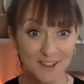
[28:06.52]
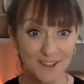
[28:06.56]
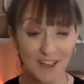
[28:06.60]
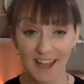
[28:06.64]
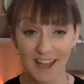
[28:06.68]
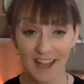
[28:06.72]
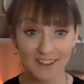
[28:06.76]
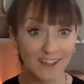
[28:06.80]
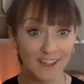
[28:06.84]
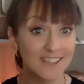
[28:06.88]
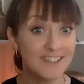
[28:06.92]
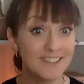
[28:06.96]

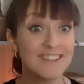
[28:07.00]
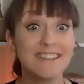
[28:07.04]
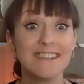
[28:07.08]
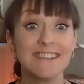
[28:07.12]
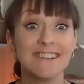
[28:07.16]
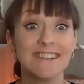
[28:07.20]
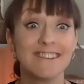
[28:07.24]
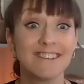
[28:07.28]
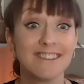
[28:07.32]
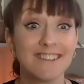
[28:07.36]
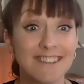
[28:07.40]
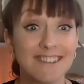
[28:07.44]
And I
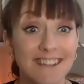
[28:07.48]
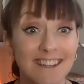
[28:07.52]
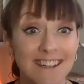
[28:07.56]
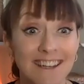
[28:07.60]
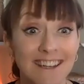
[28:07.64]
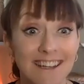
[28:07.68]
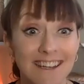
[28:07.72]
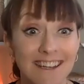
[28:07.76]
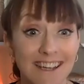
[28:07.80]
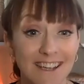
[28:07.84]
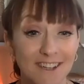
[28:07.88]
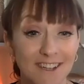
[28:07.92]
did
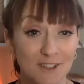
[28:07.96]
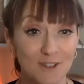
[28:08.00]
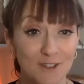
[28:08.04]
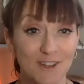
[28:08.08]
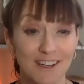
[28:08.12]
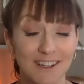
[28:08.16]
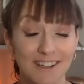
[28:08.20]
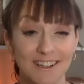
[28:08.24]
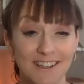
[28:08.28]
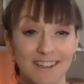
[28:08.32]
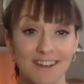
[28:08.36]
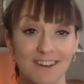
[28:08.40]

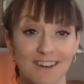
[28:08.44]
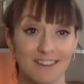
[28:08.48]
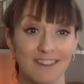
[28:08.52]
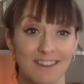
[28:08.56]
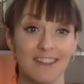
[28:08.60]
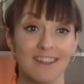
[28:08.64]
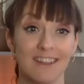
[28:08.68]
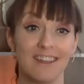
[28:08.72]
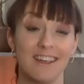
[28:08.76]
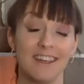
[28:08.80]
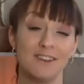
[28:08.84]
literally nothing.